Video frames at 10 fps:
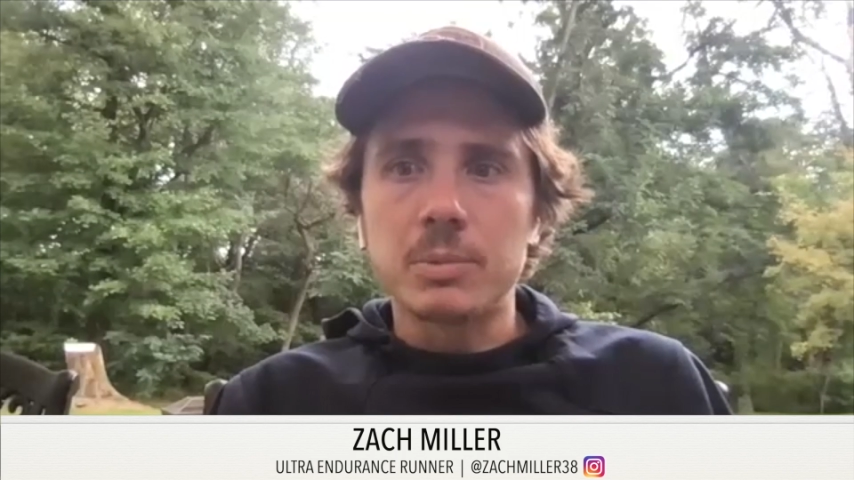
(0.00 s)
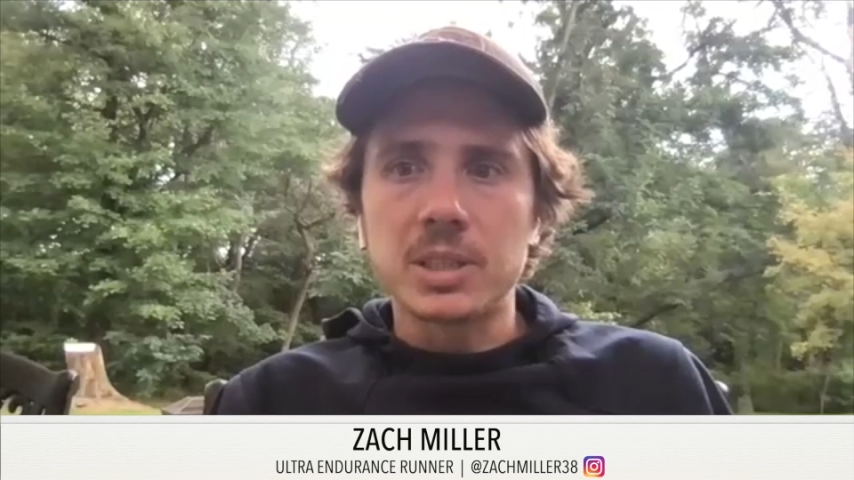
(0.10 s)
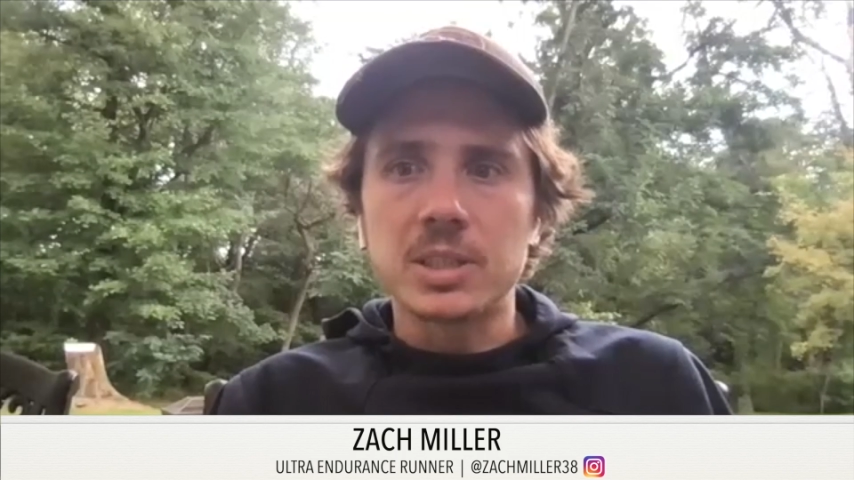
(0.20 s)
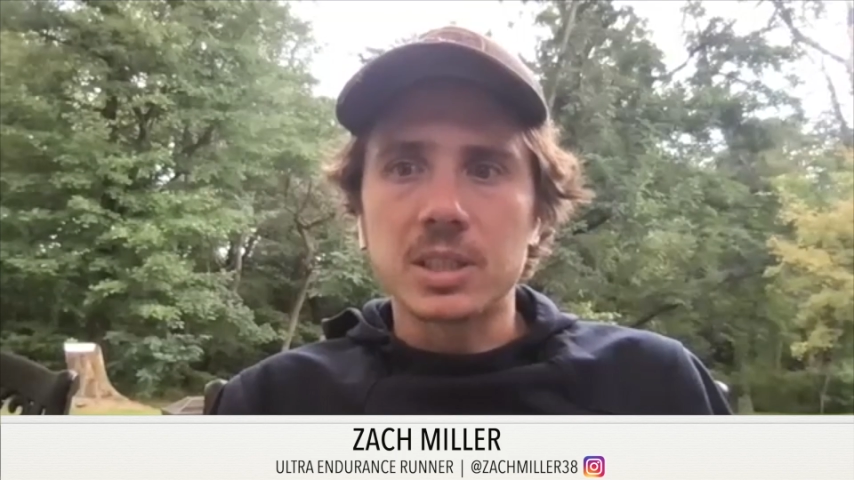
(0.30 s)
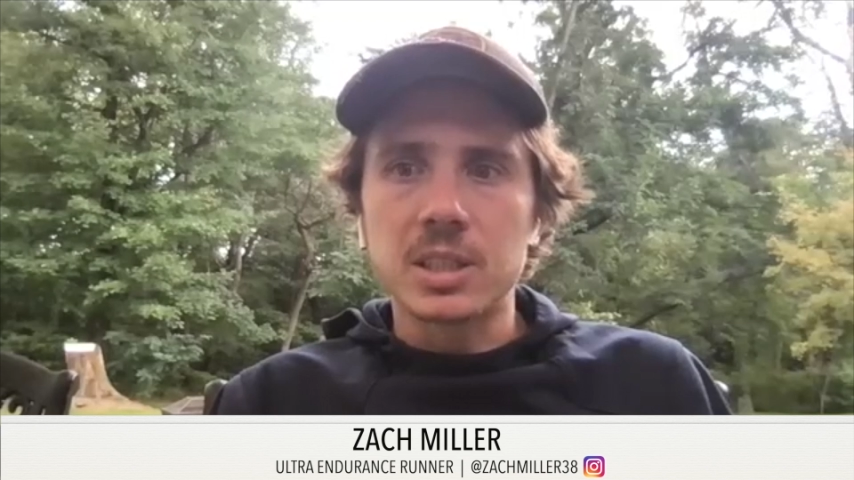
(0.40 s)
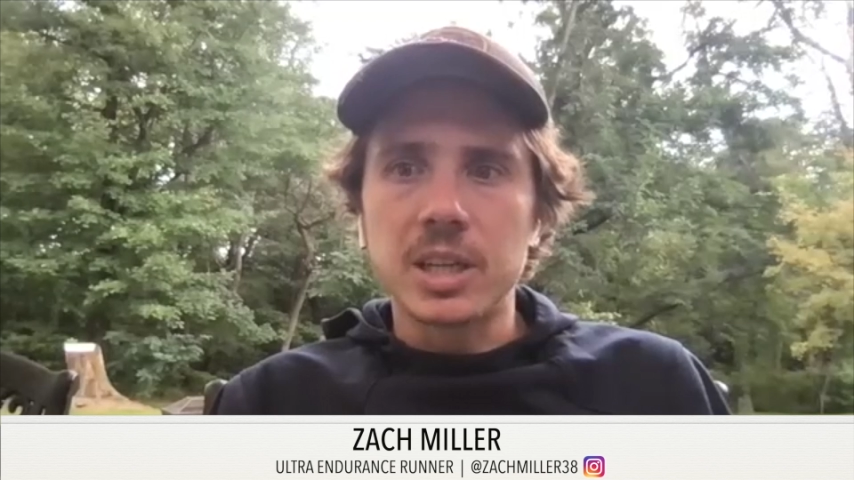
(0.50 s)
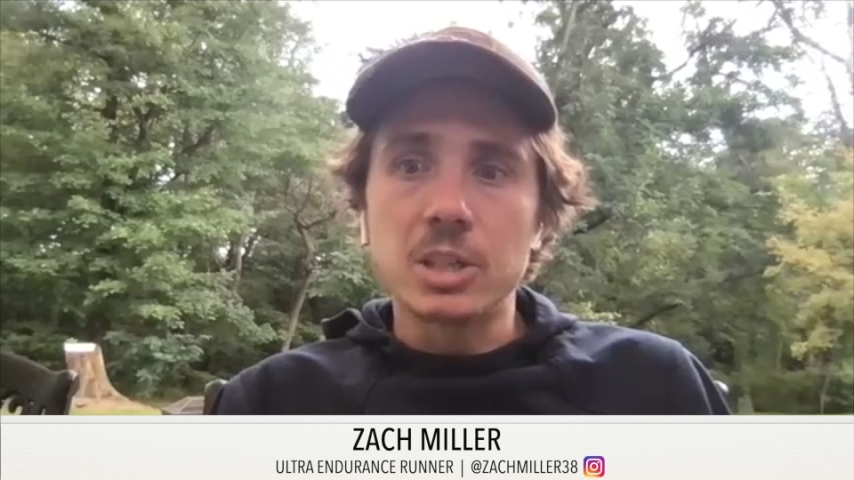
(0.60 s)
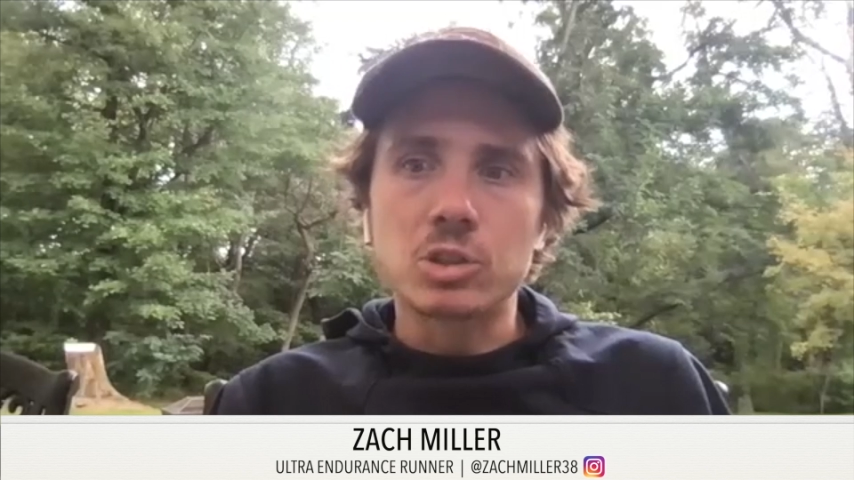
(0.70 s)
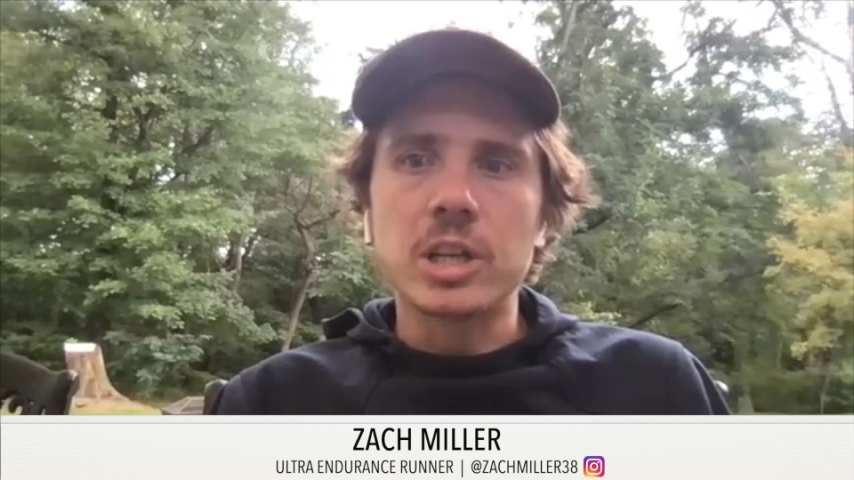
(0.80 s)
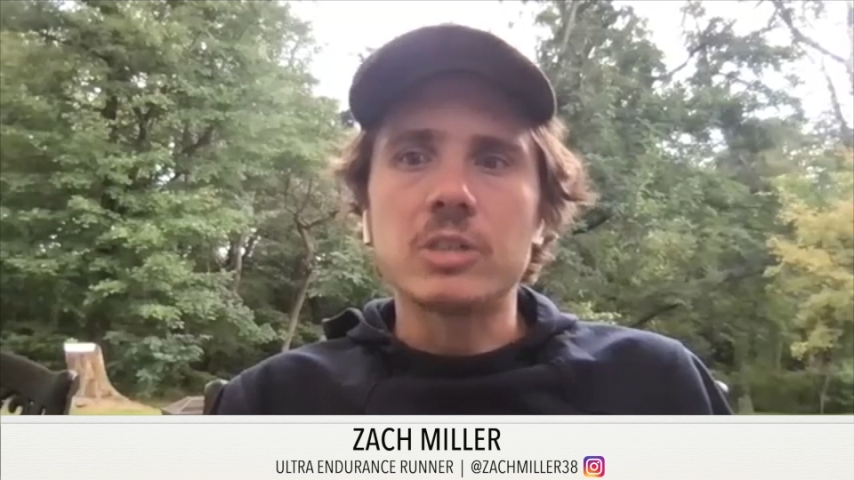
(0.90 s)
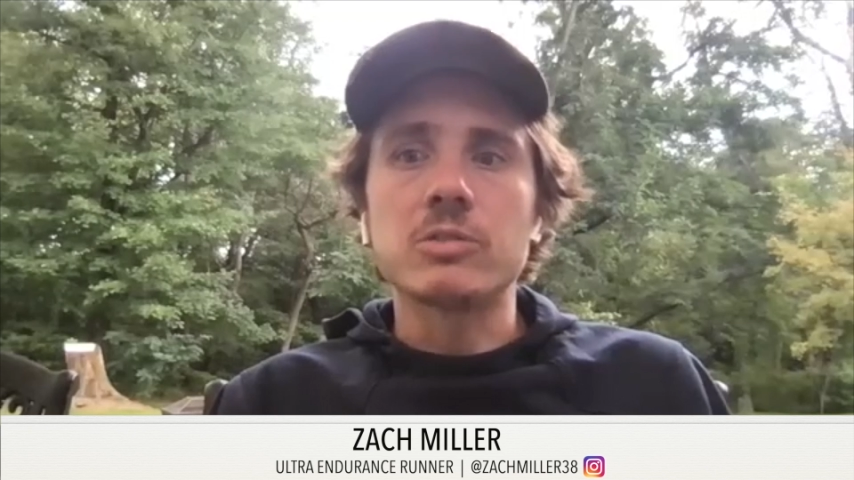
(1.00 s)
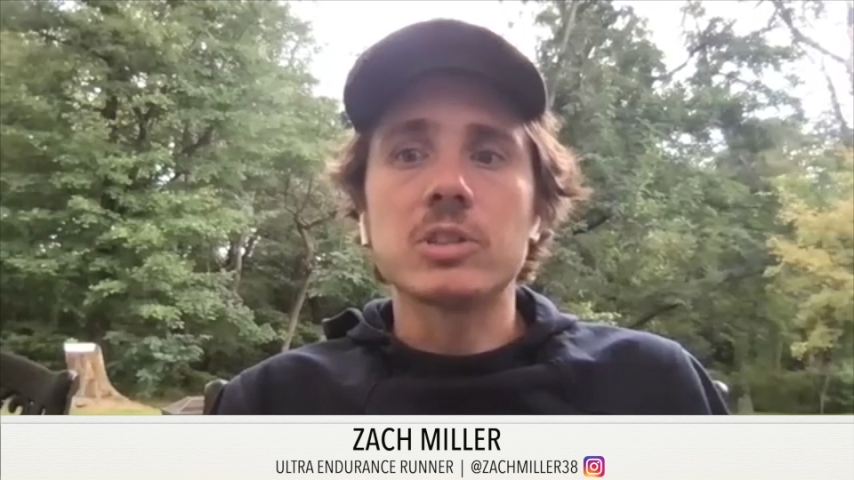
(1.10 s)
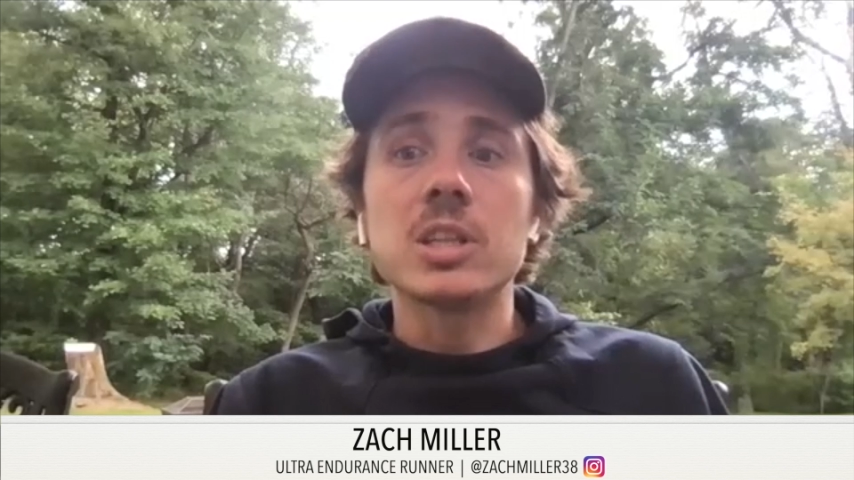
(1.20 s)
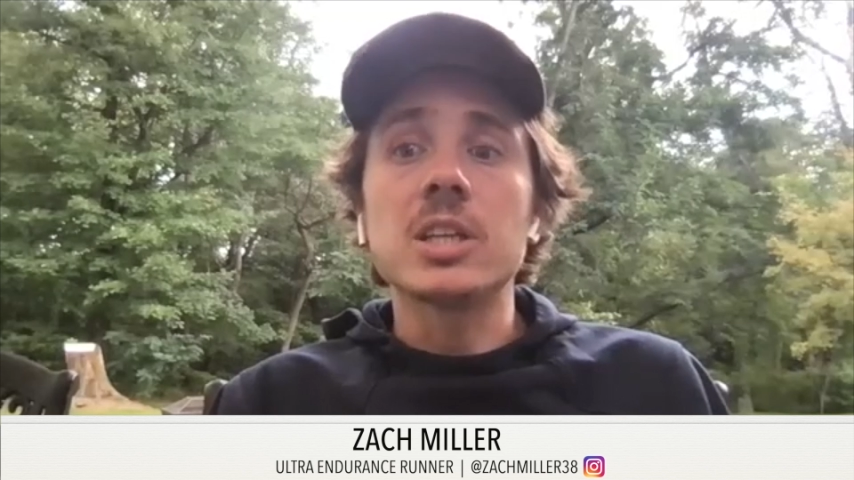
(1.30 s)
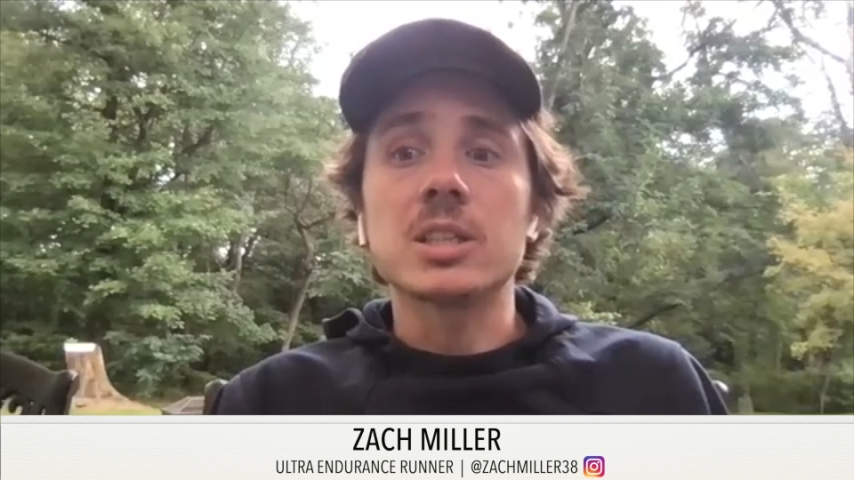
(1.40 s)
basically, and train
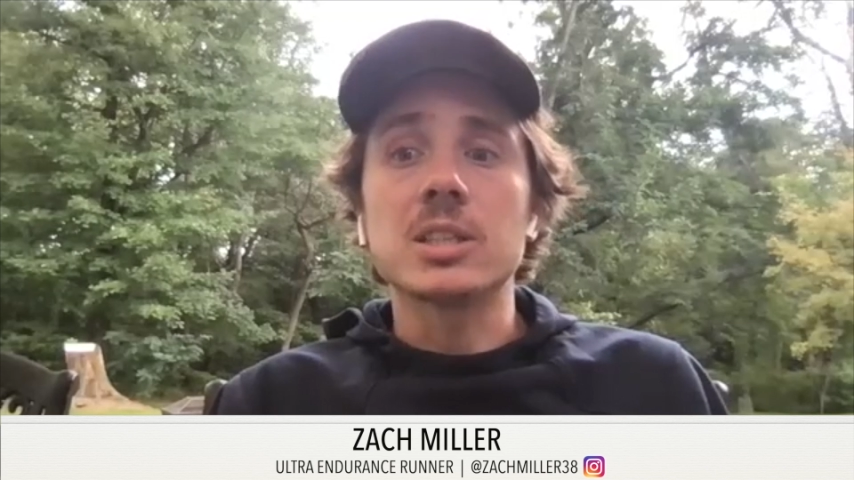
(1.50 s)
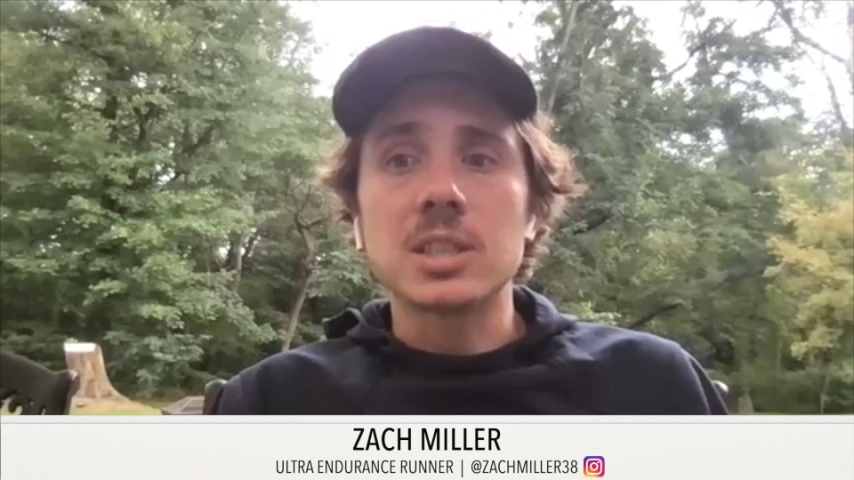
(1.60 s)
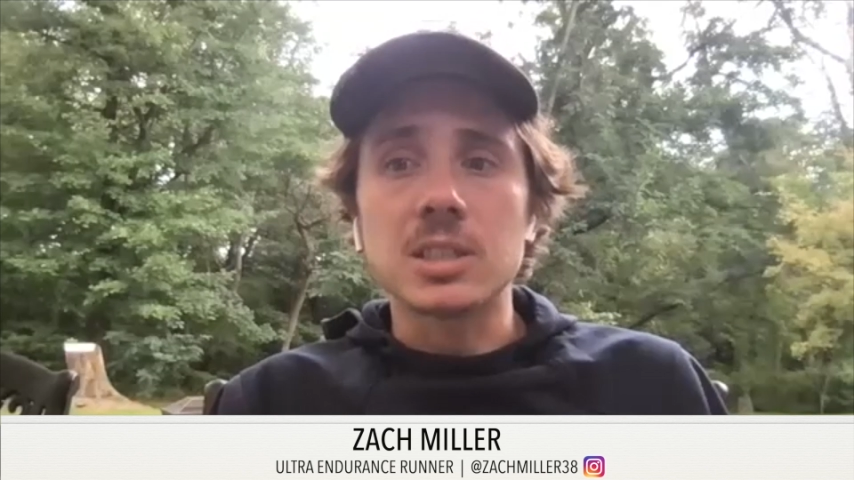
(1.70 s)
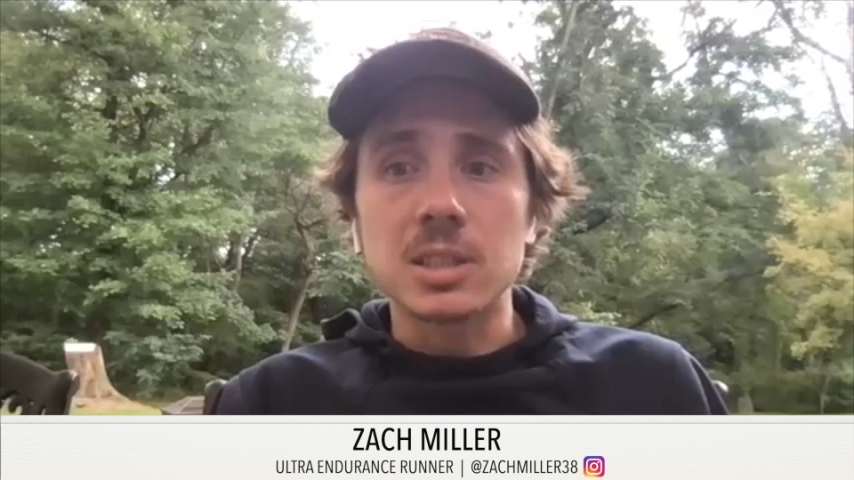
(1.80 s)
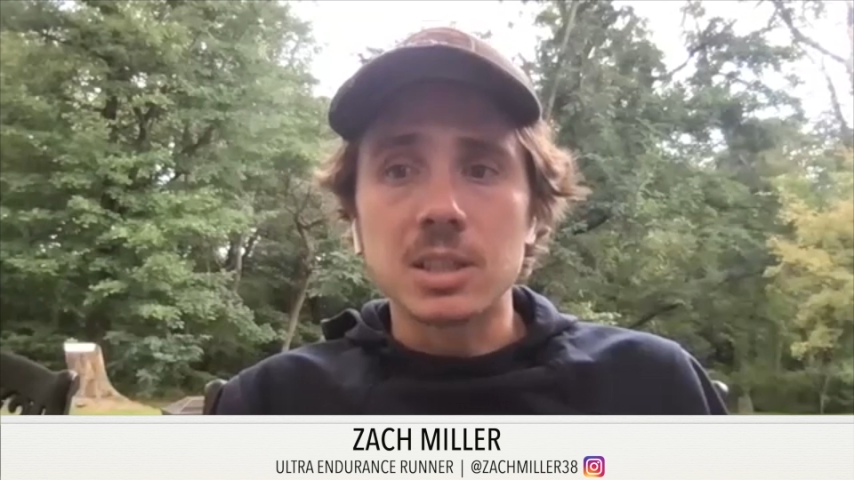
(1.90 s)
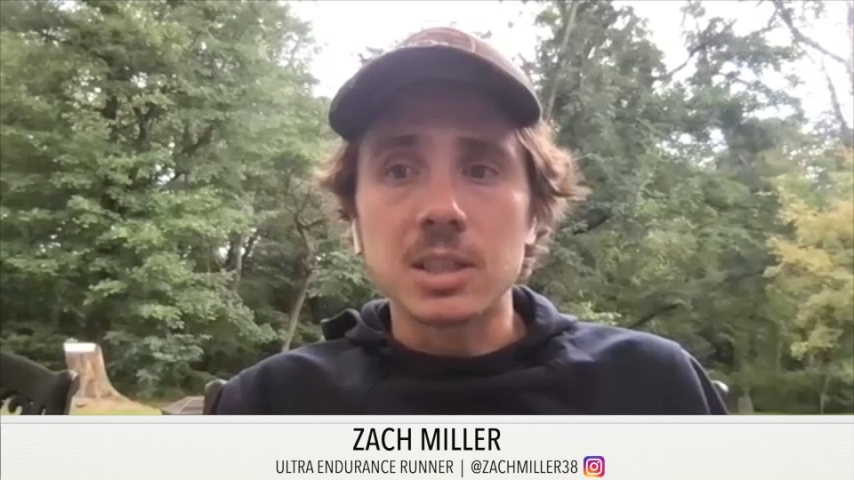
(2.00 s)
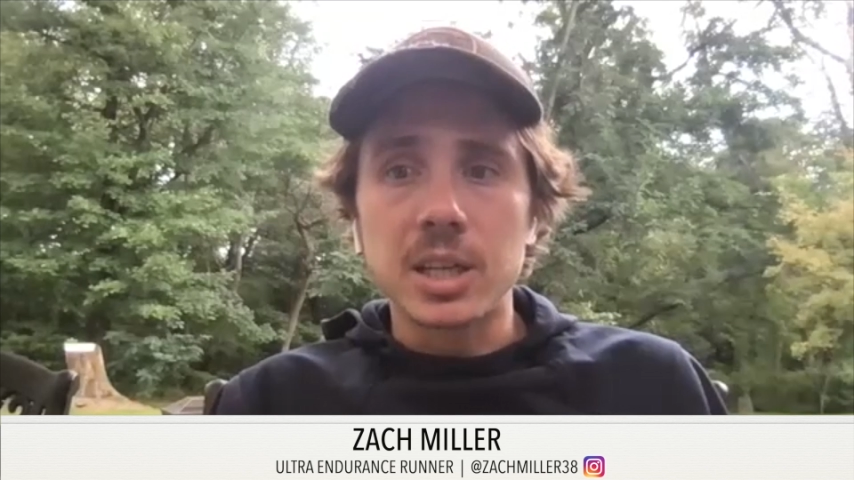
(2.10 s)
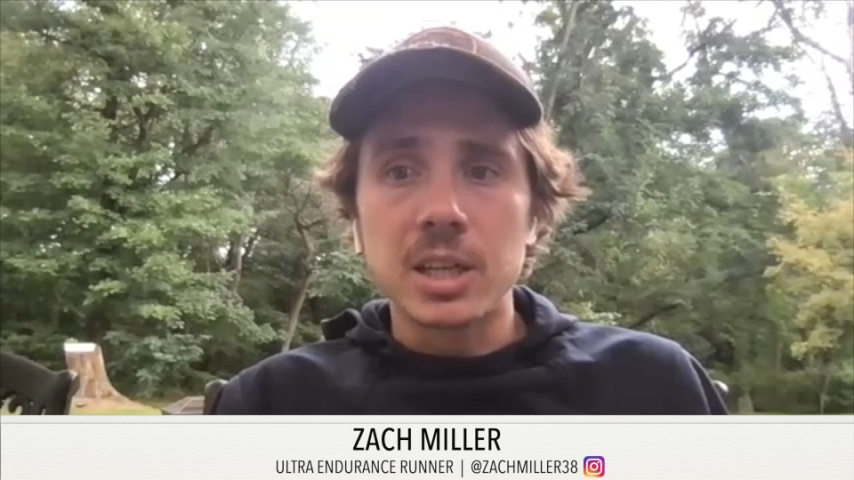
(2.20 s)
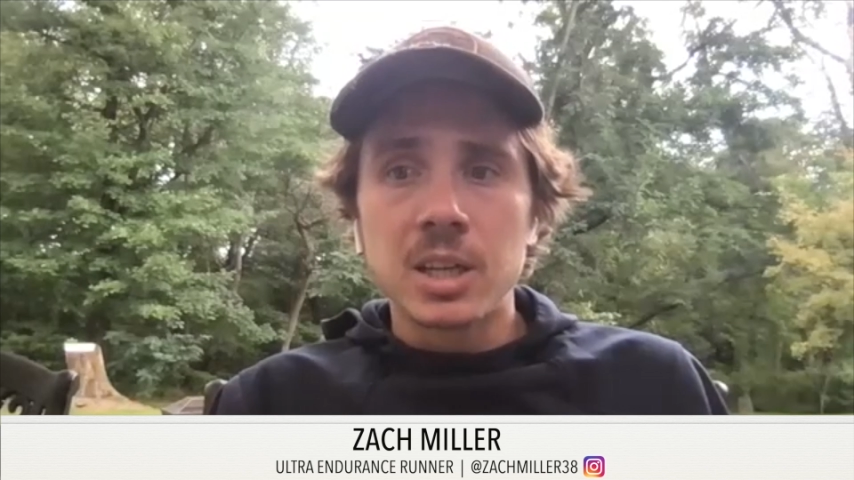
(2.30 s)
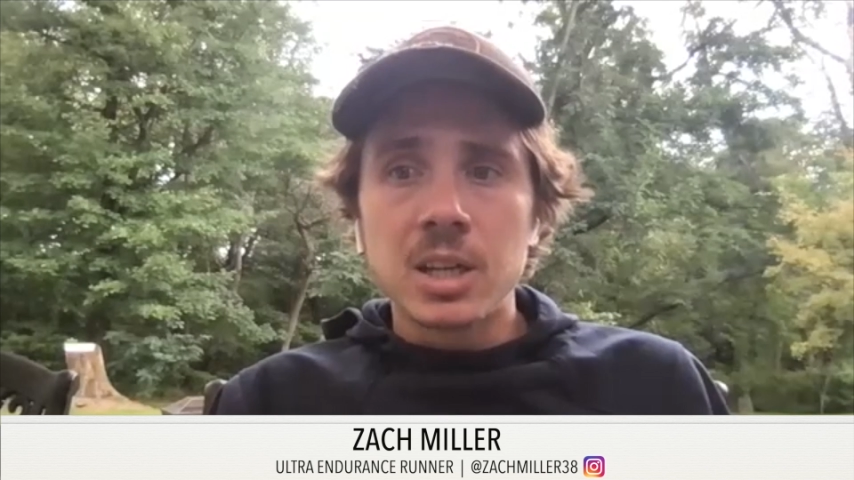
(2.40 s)
really consistently.